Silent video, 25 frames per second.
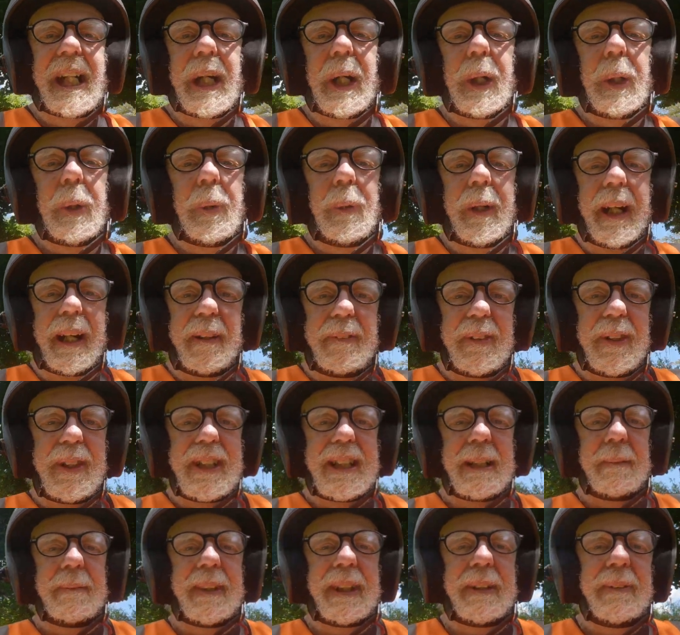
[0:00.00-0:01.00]
Oh, I've
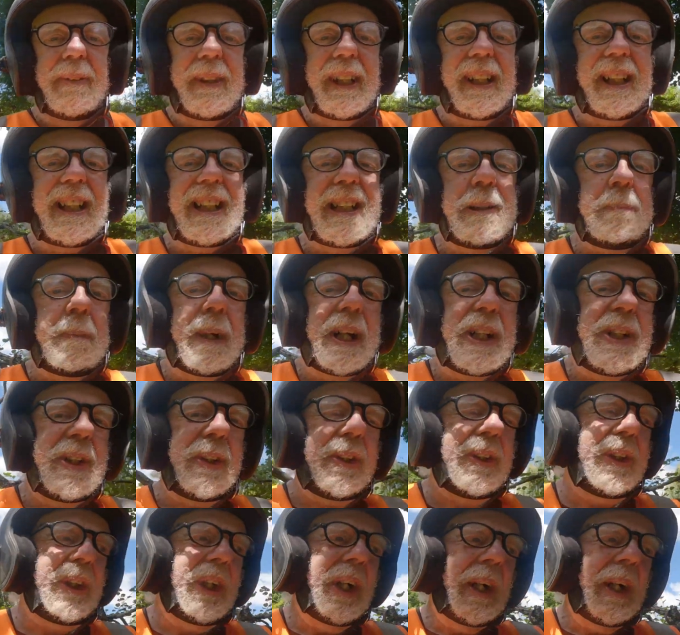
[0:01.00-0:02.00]
got something really special